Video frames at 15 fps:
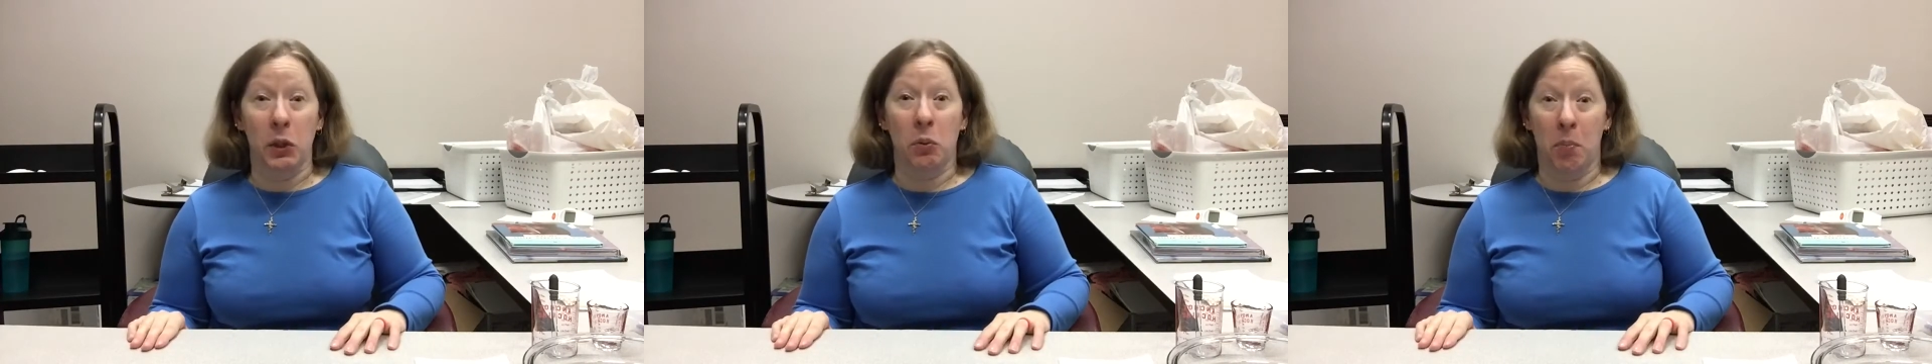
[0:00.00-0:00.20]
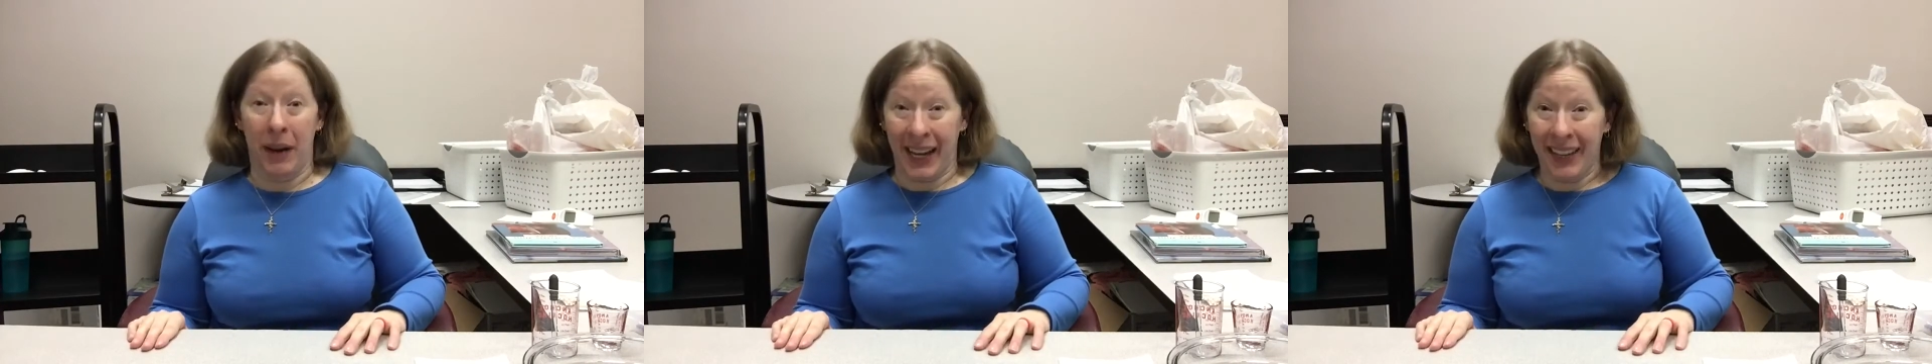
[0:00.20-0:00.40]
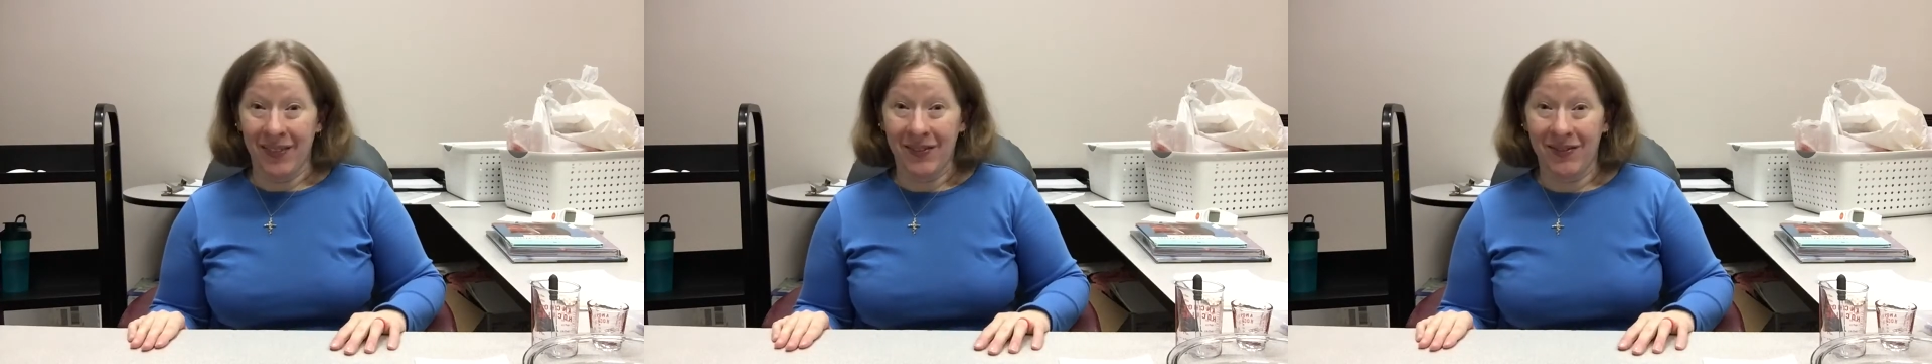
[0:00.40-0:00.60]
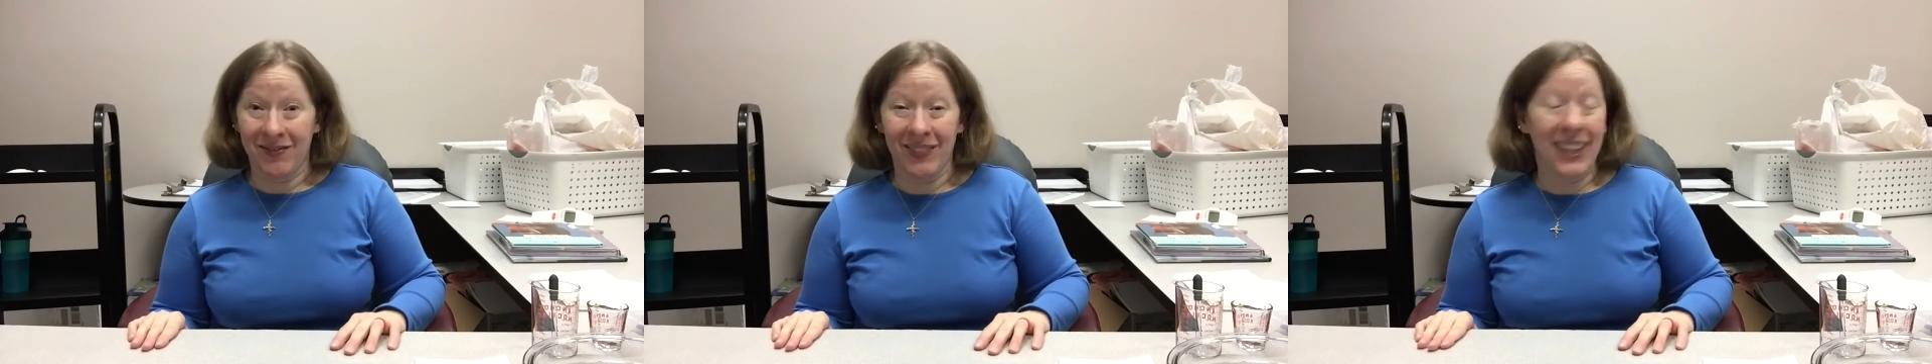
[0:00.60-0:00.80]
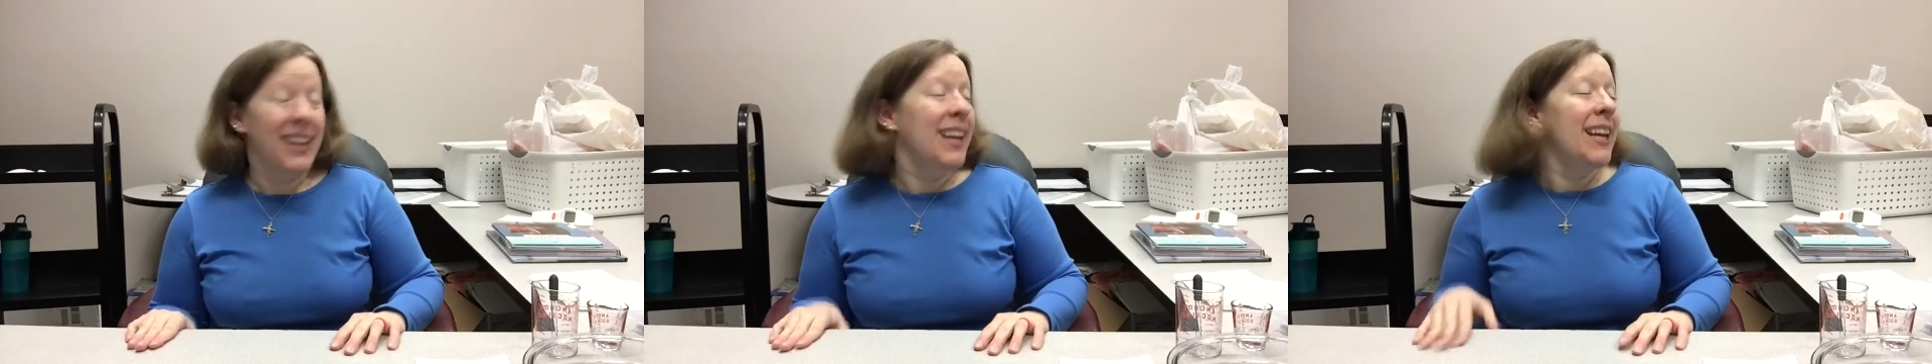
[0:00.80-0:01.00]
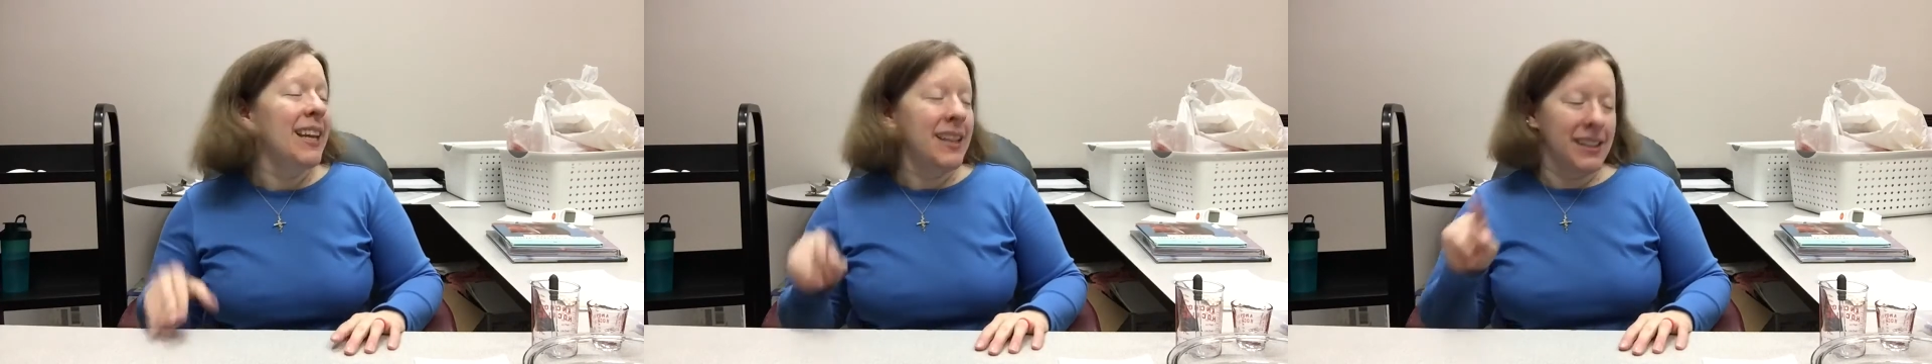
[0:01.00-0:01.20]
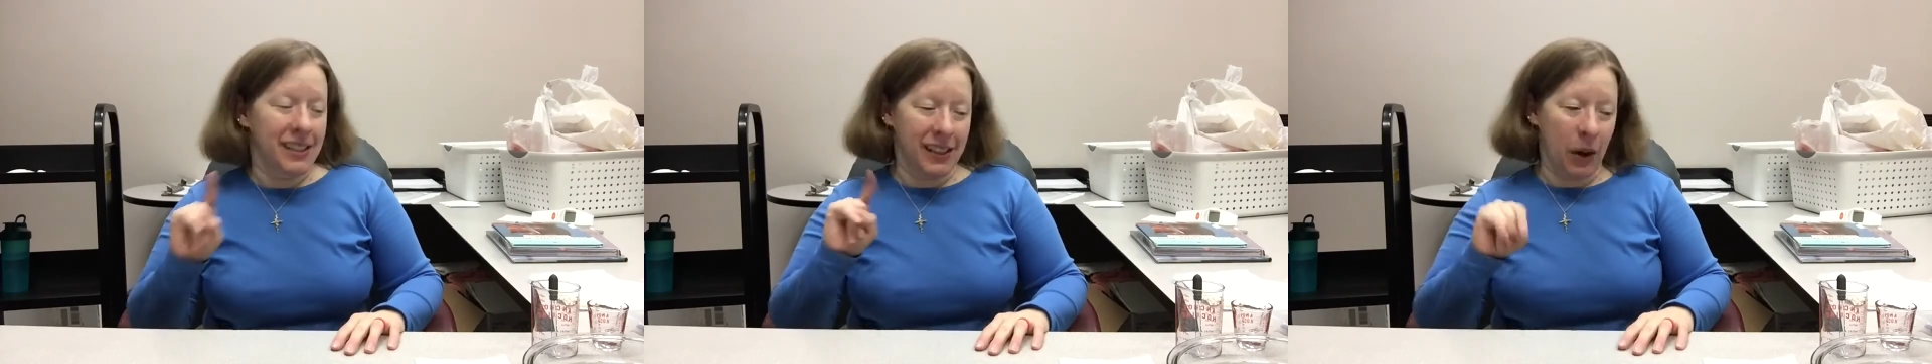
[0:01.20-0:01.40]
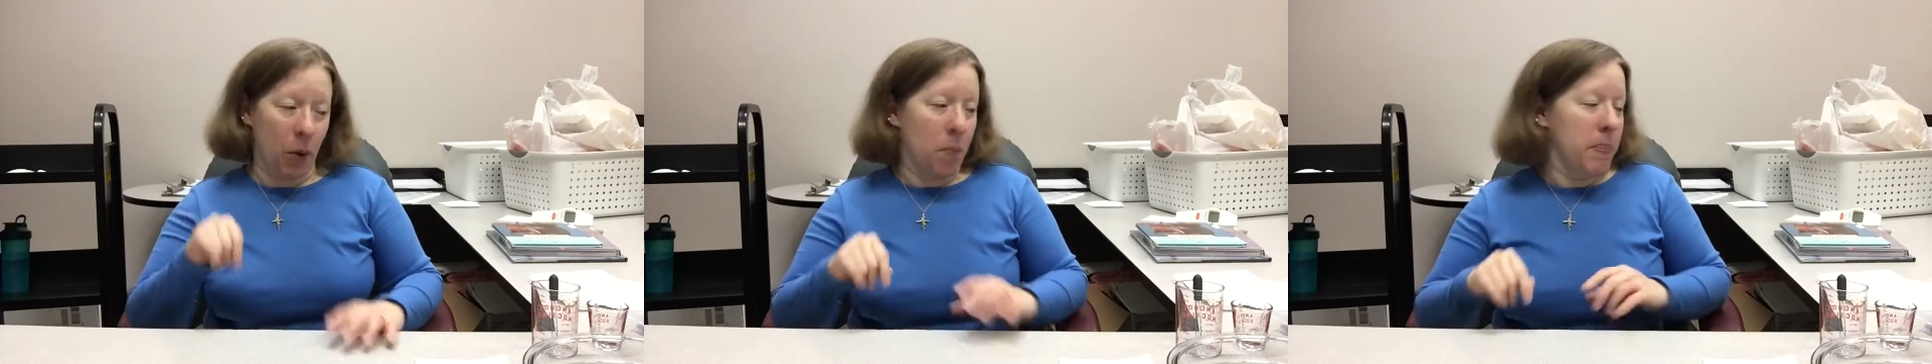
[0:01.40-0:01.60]
me.
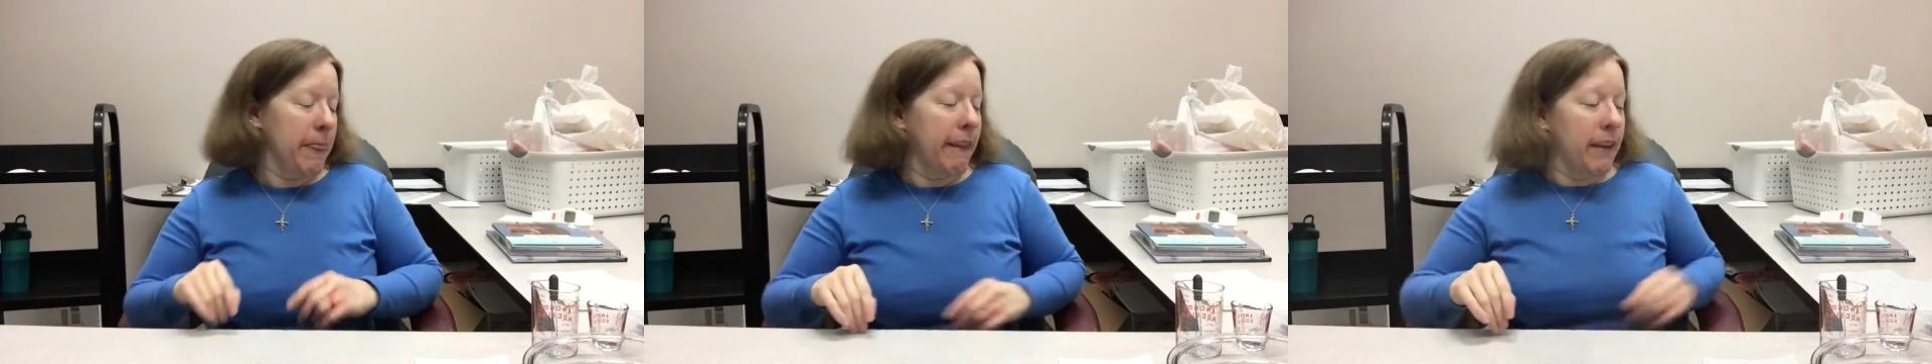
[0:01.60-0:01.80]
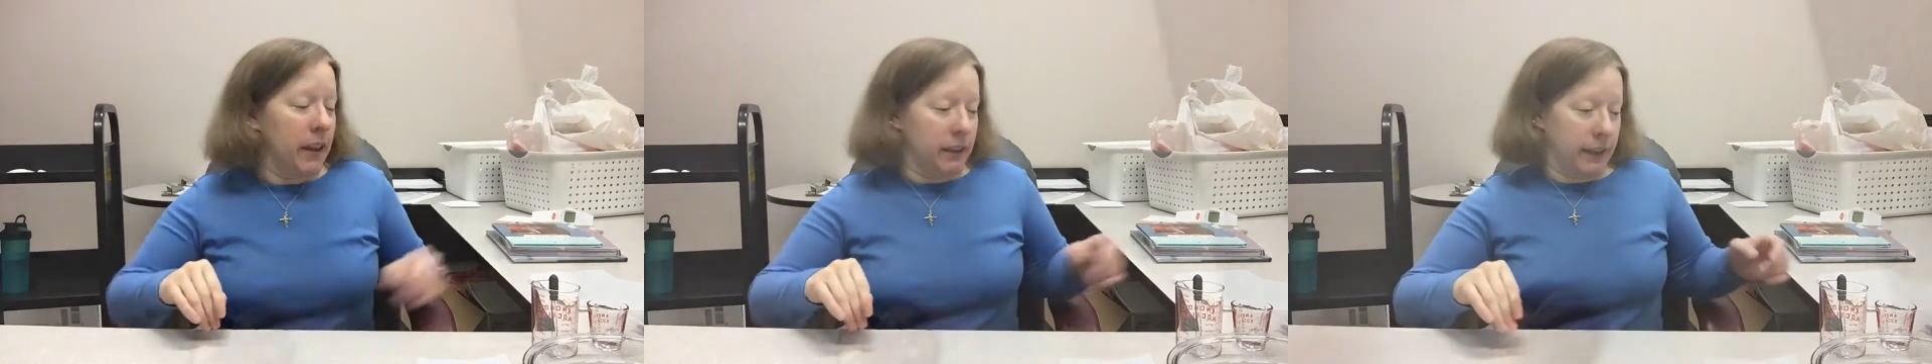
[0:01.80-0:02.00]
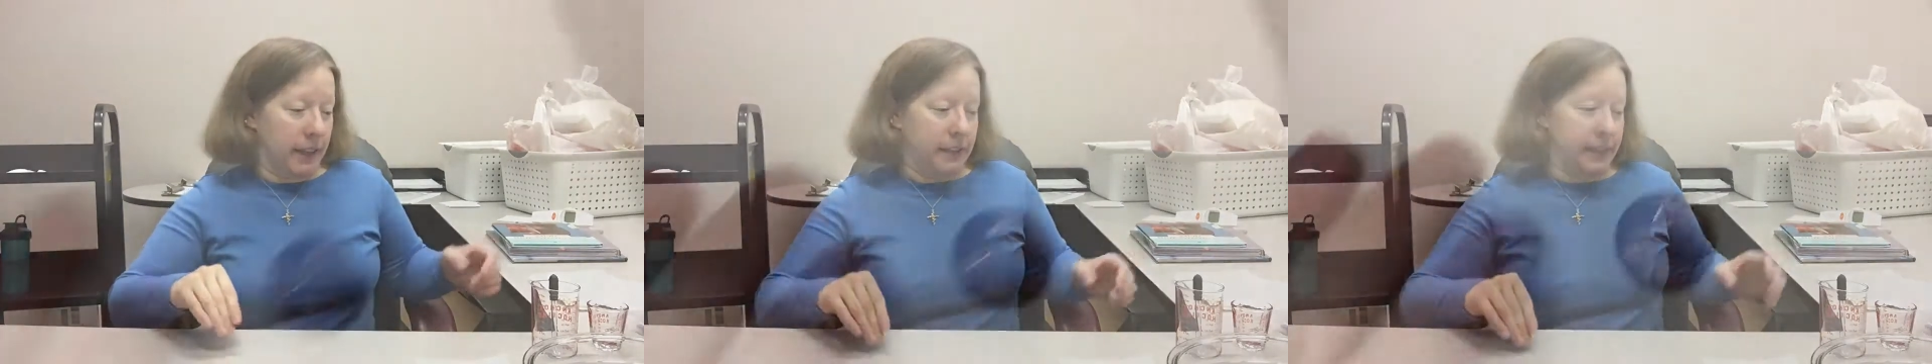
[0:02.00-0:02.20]
So let's